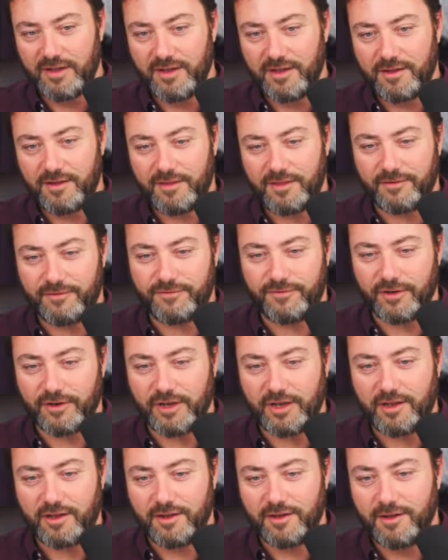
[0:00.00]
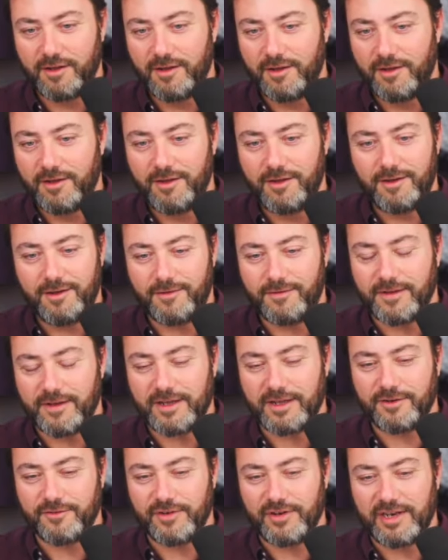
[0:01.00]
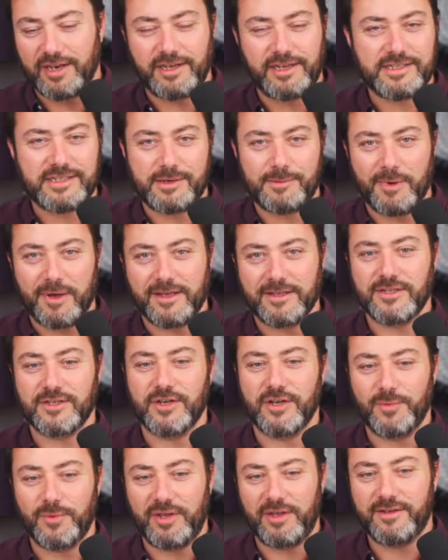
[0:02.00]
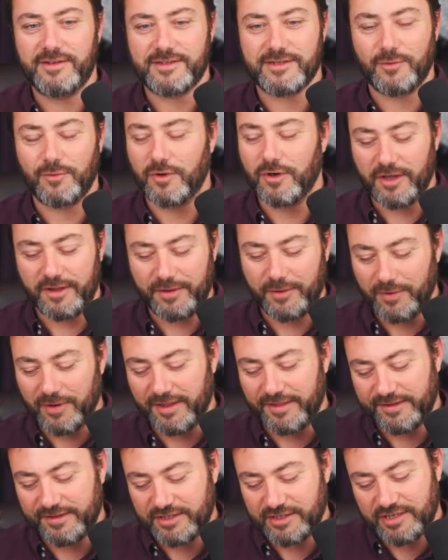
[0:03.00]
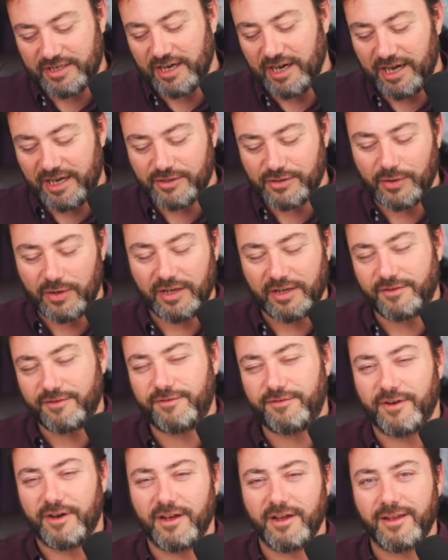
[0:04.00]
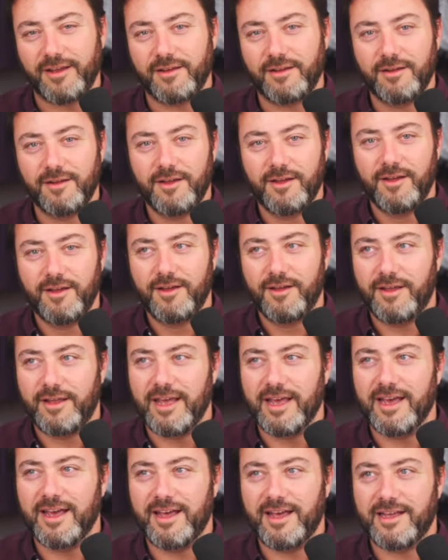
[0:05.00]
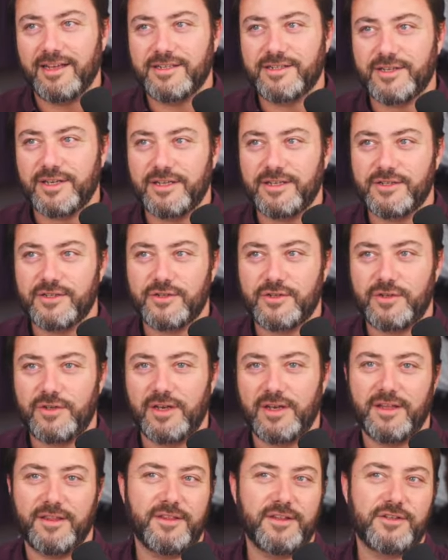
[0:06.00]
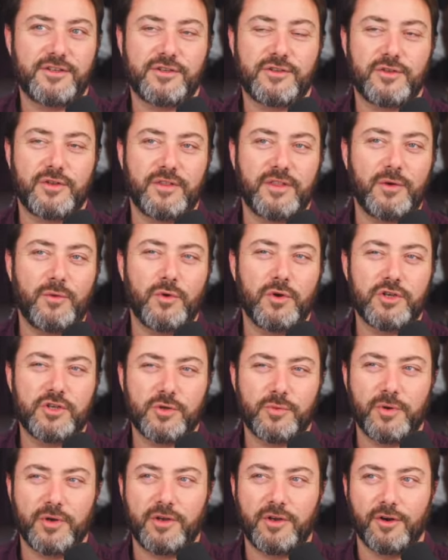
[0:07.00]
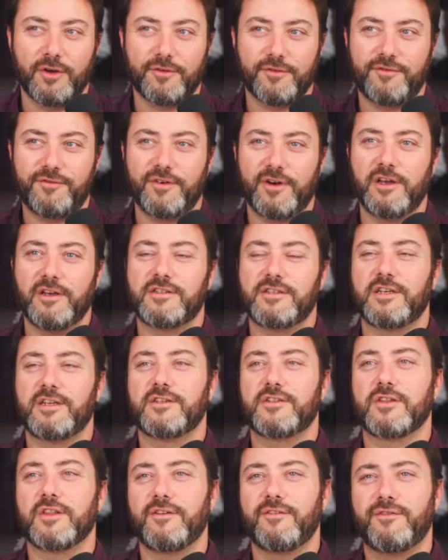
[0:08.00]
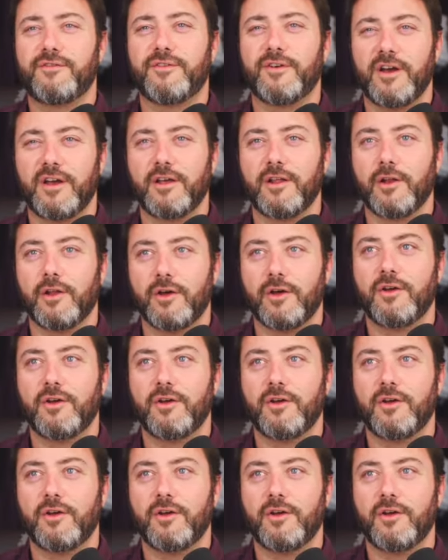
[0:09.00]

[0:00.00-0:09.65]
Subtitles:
they're funny. And they're kind of a lazy man's army. So, they're just guys who like to fight. Yeah, they worship a god of fighting, so they fight a lot.